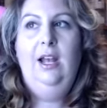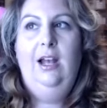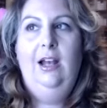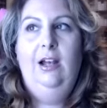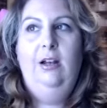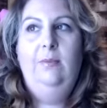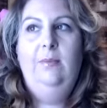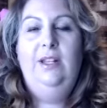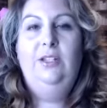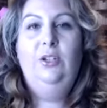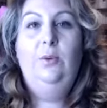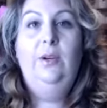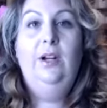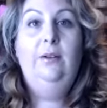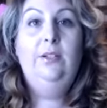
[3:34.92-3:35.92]
Um, and
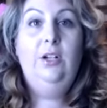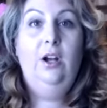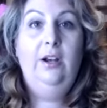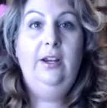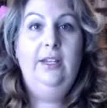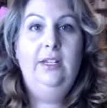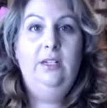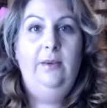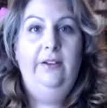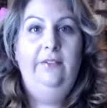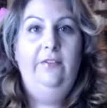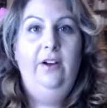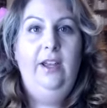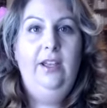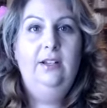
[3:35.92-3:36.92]
so when I was talking to my
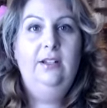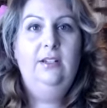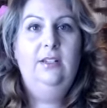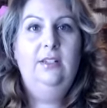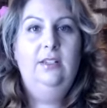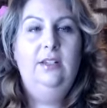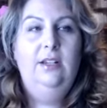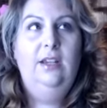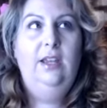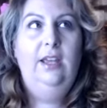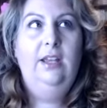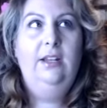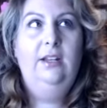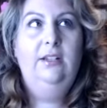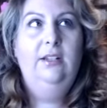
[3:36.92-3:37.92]
friends
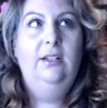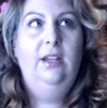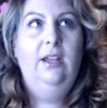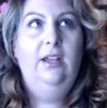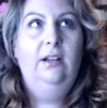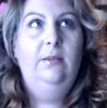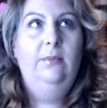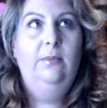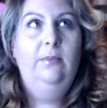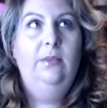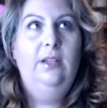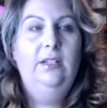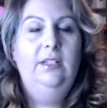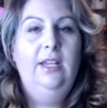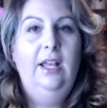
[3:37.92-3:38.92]
and um,
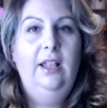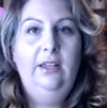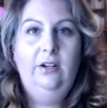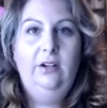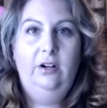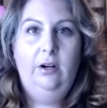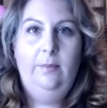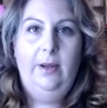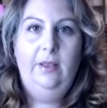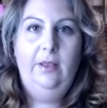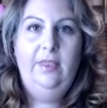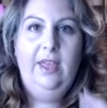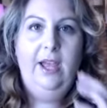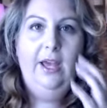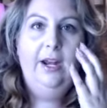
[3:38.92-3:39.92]
and telling her
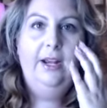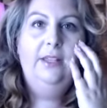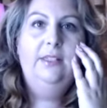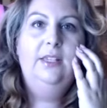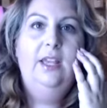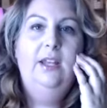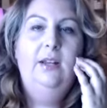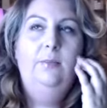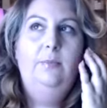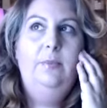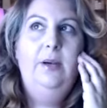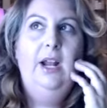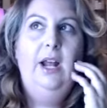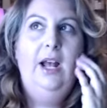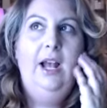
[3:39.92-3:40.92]
about that, I said,
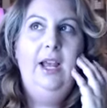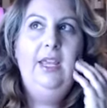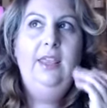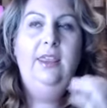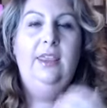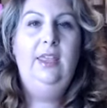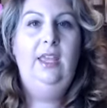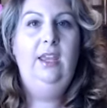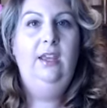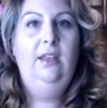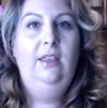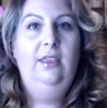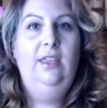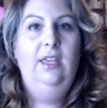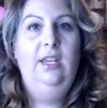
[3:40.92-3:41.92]
"But I
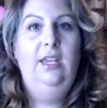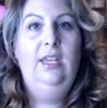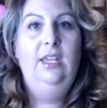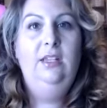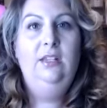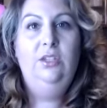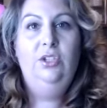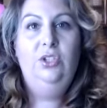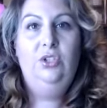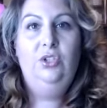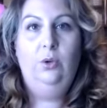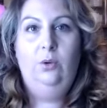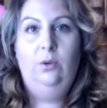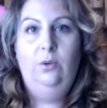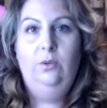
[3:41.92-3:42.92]
think that his
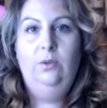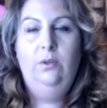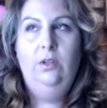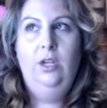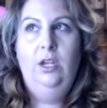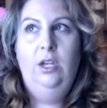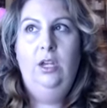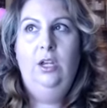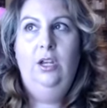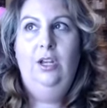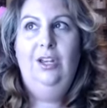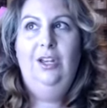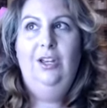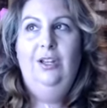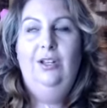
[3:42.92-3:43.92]
soul
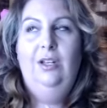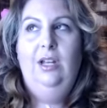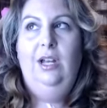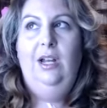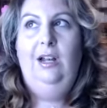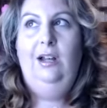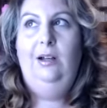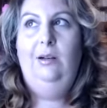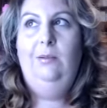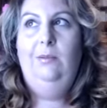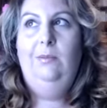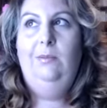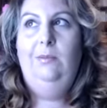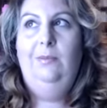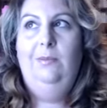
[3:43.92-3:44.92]

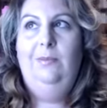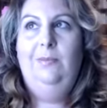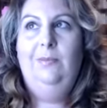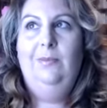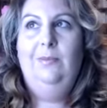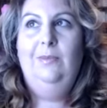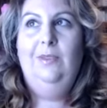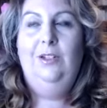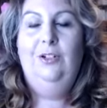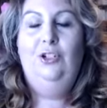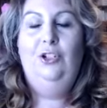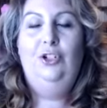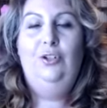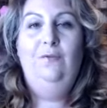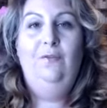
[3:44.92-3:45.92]
um,
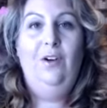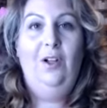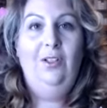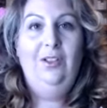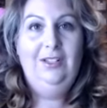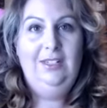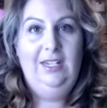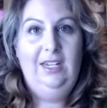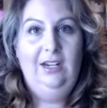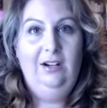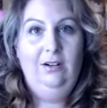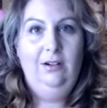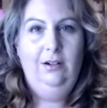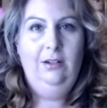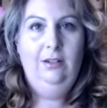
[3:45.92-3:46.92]

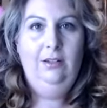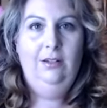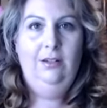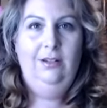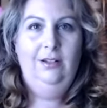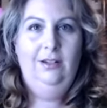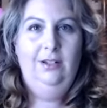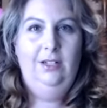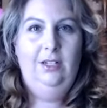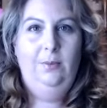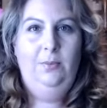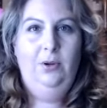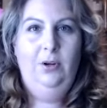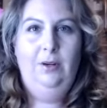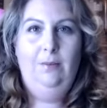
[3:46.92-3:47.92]
volunteered to
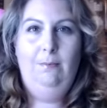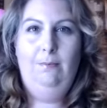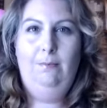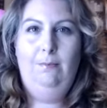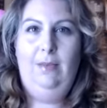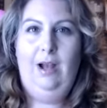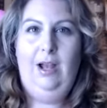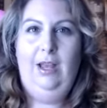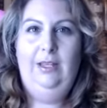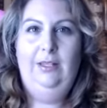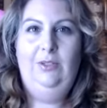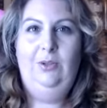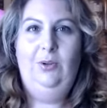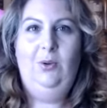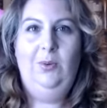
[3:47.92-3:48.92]
put my
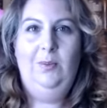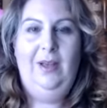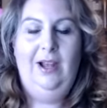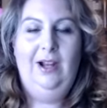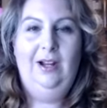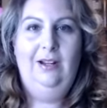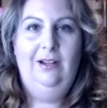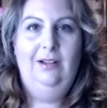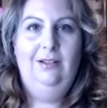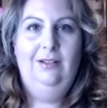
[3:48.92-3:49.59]
soul back